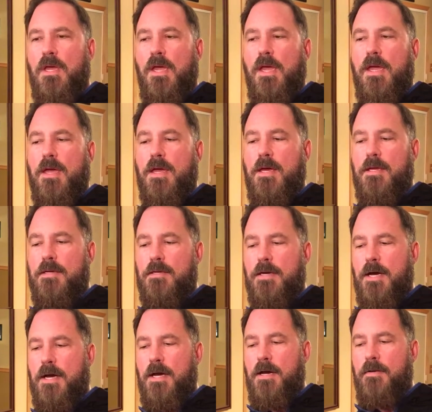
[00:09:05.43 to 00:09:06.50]
And
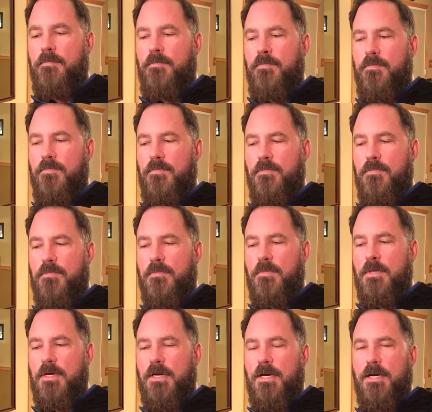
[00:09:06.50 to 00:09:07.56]

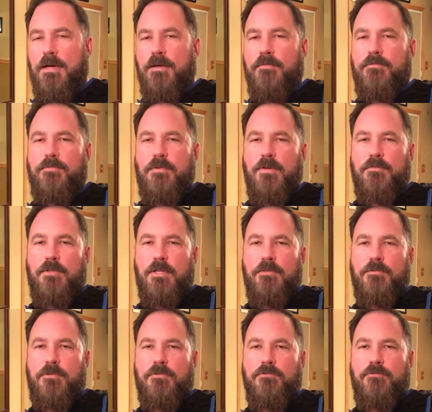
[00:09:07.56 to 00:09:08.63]
if you
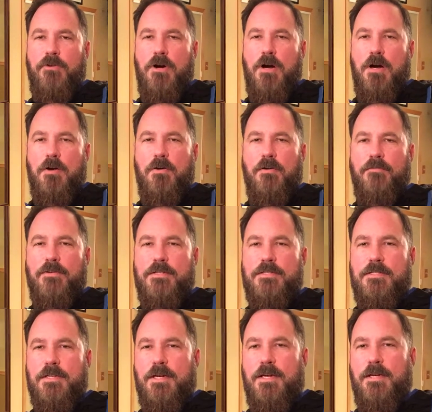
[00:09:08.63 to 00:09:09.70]
live too far, or if
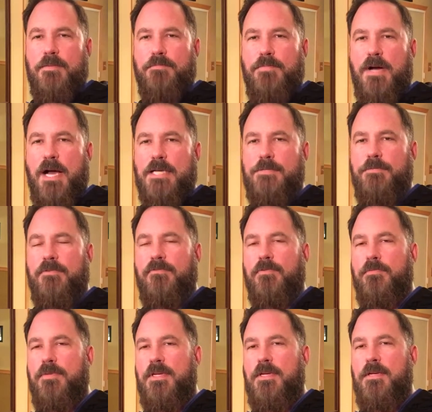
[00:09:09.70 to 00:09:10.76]
it's impossible
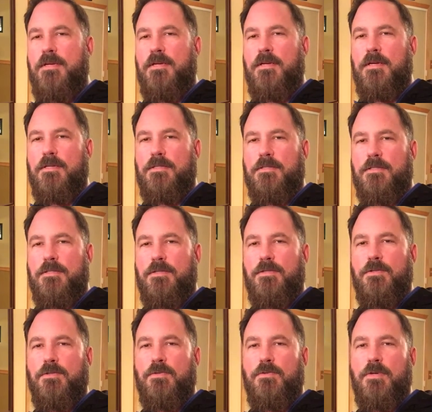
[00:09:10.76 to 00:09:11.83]
for me
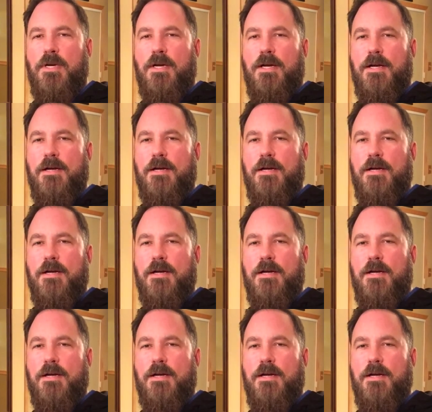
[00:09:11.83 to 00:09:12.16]
to